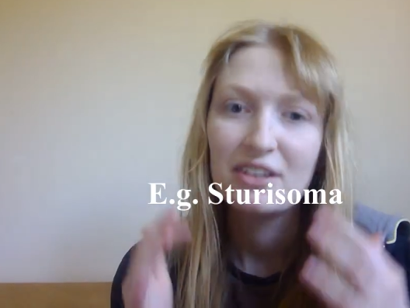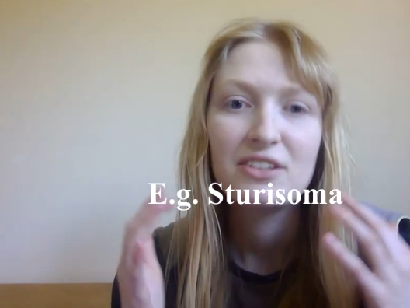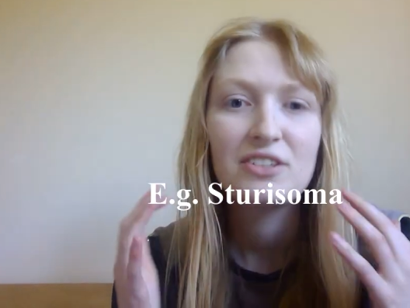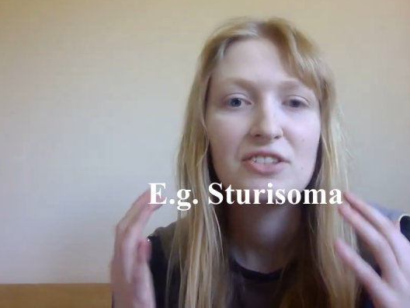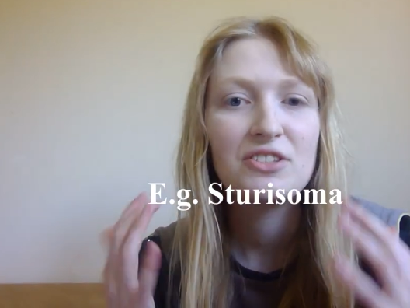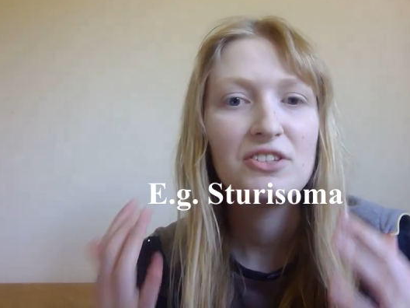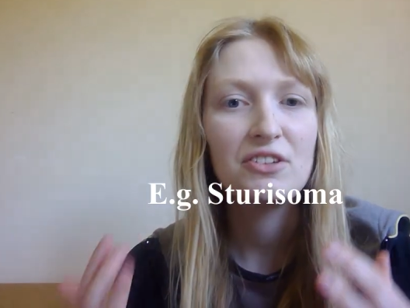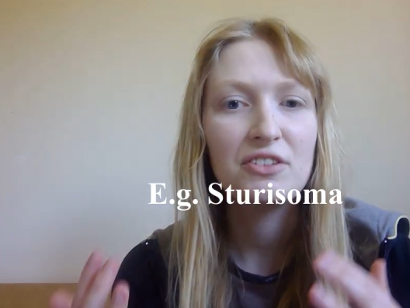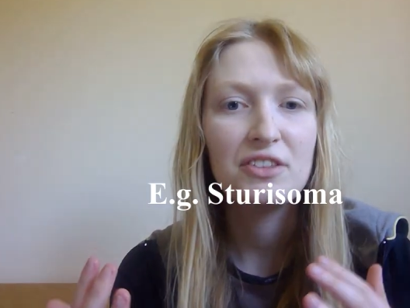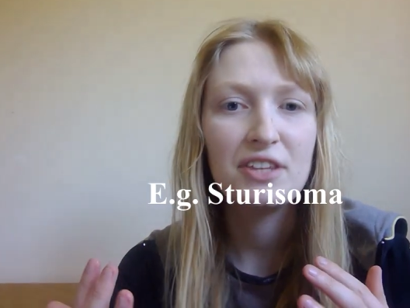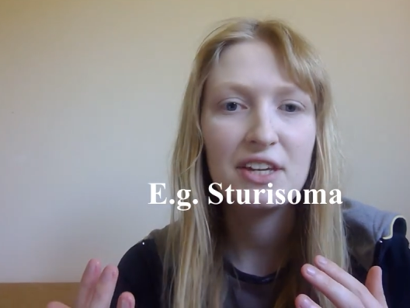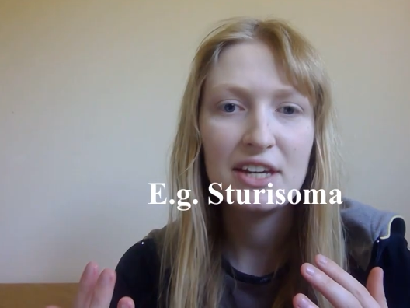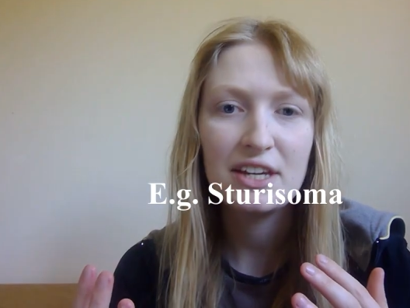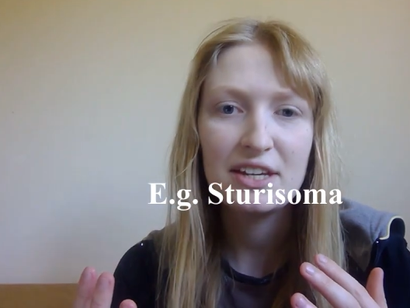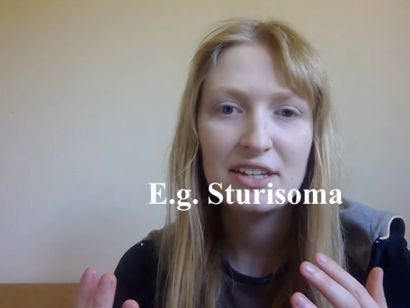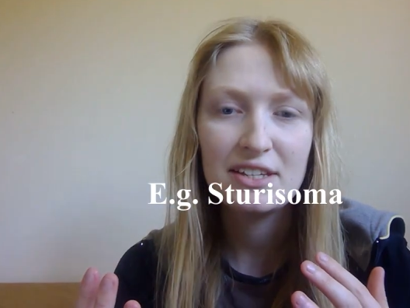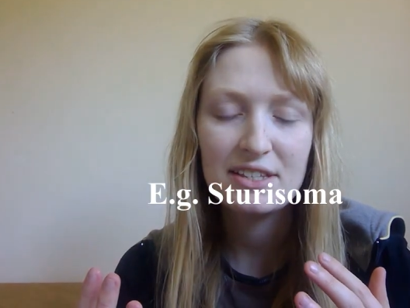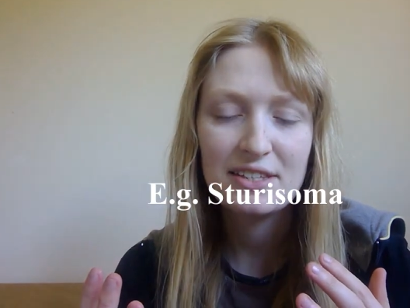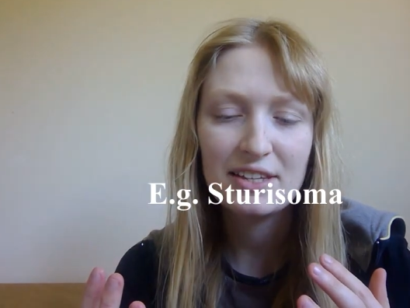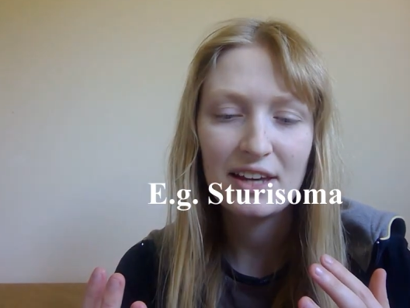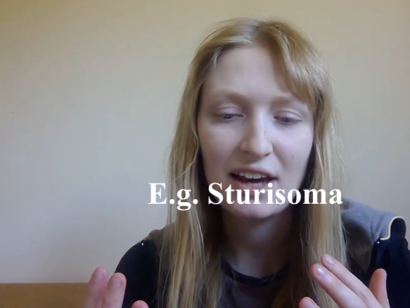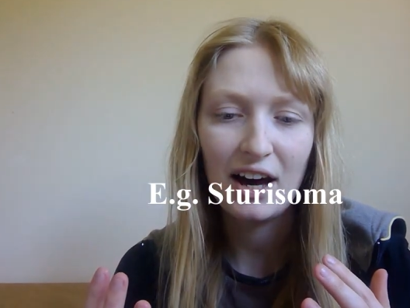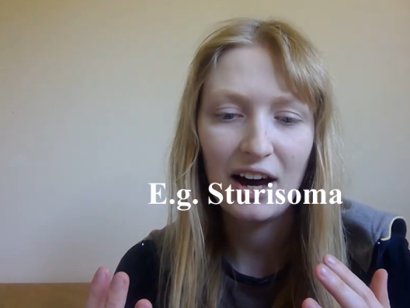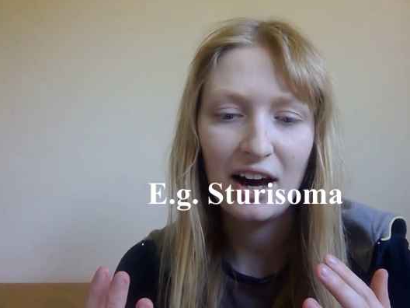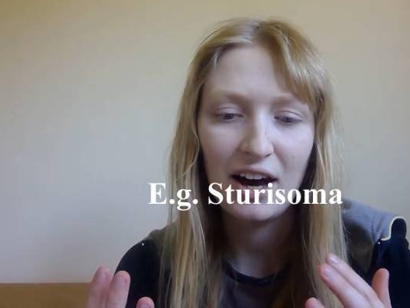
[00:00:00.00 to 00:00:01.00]
So
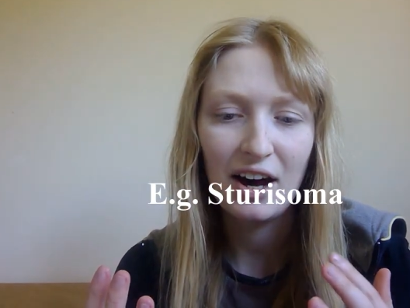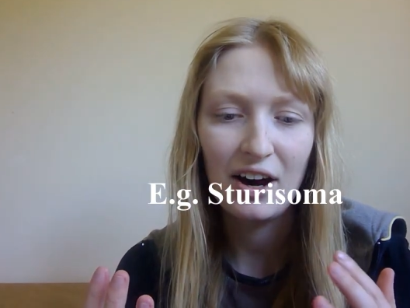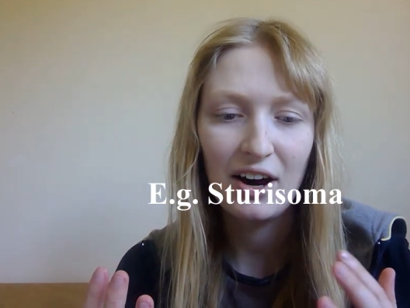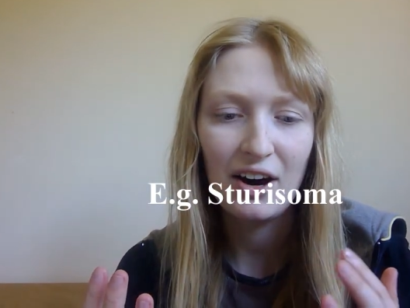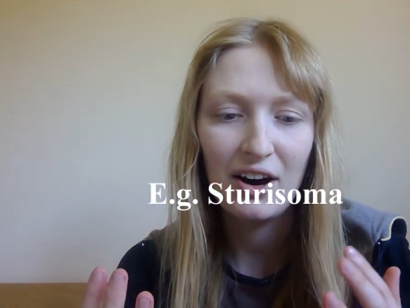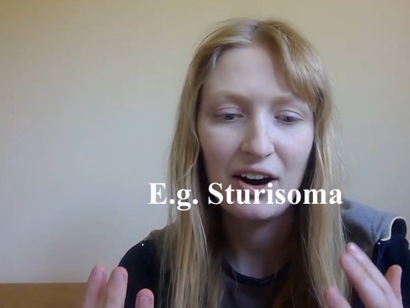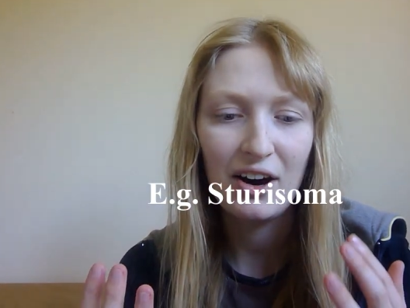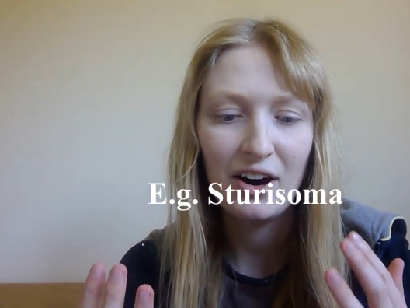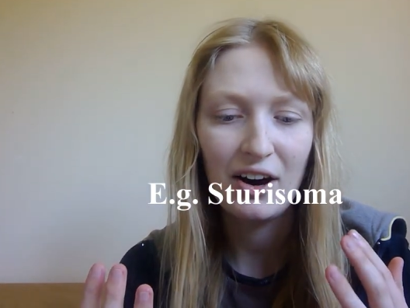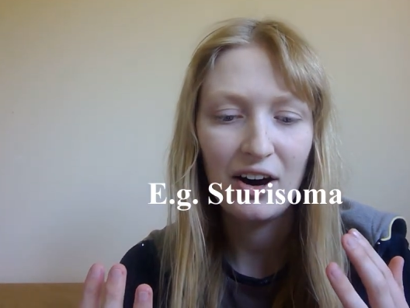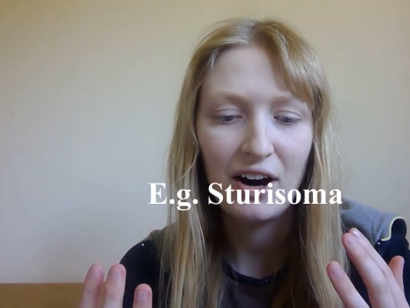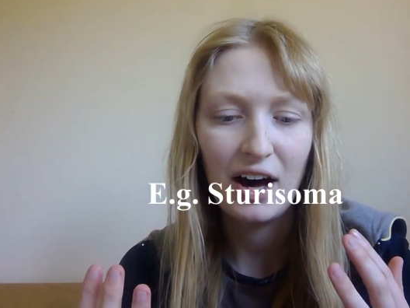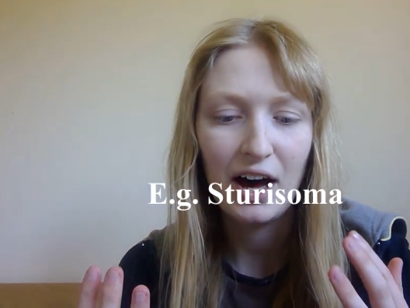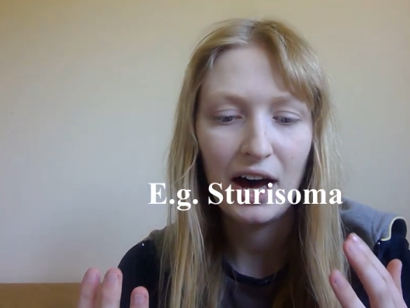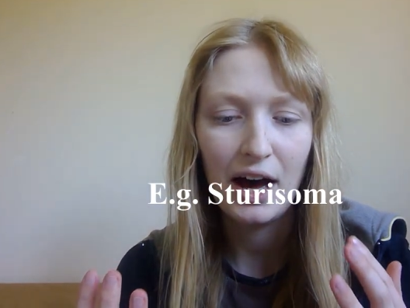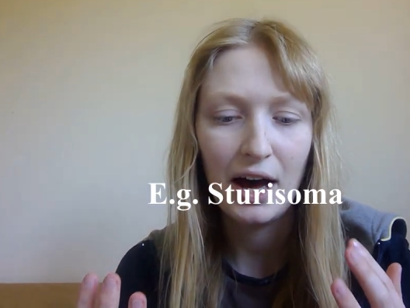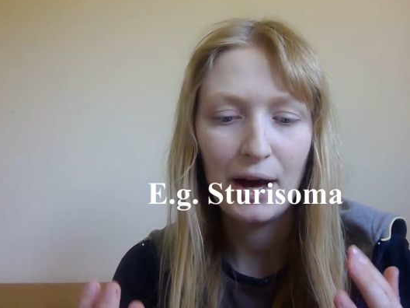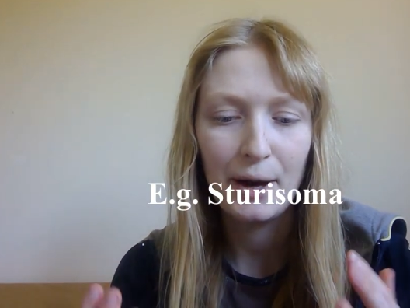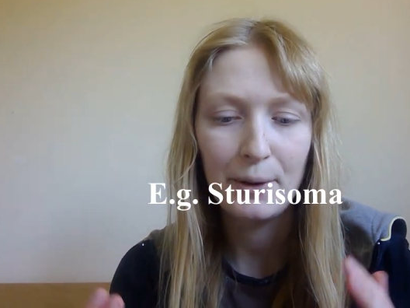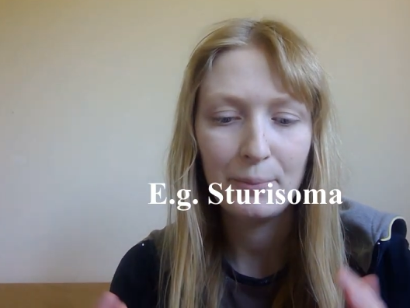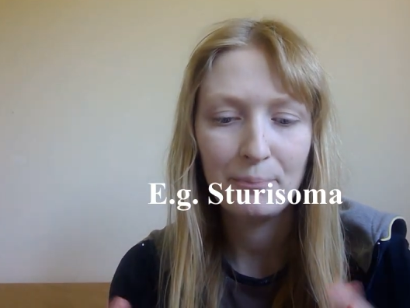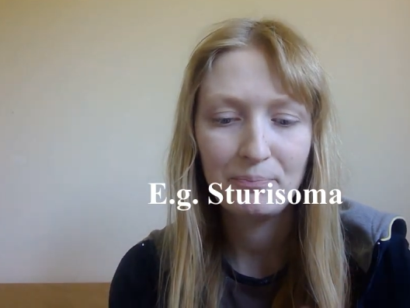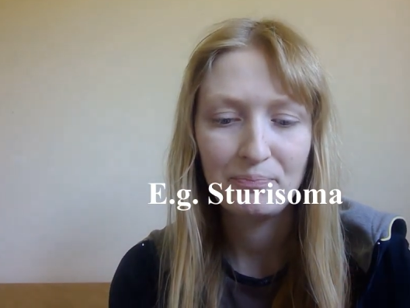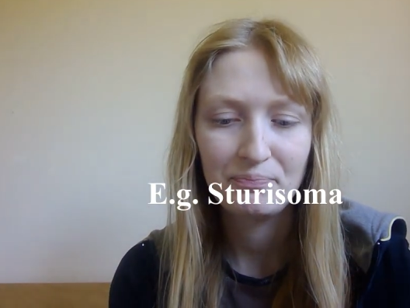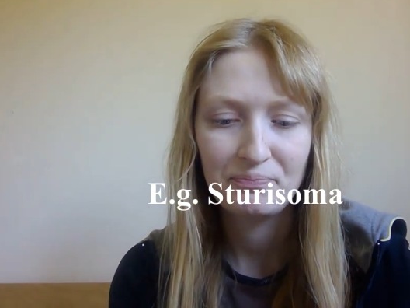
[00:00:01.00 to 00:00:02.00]
these are
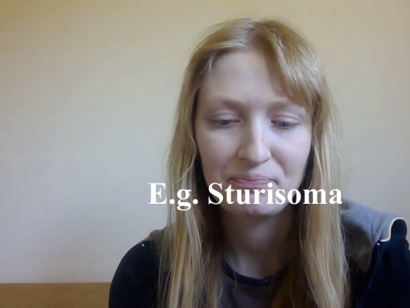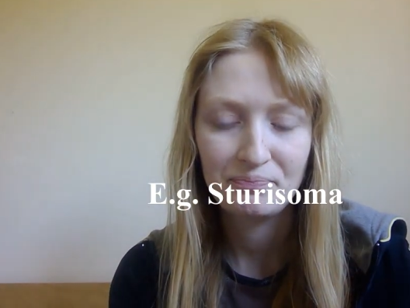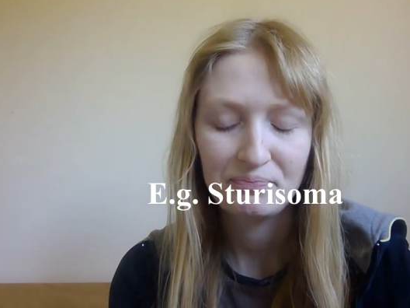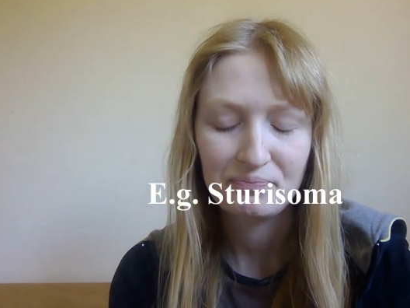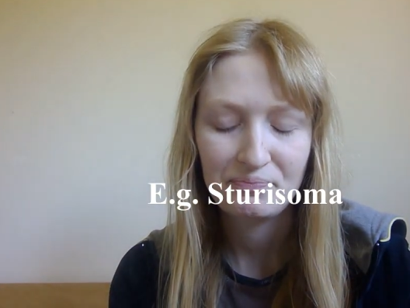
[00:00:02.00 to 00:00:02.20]
um,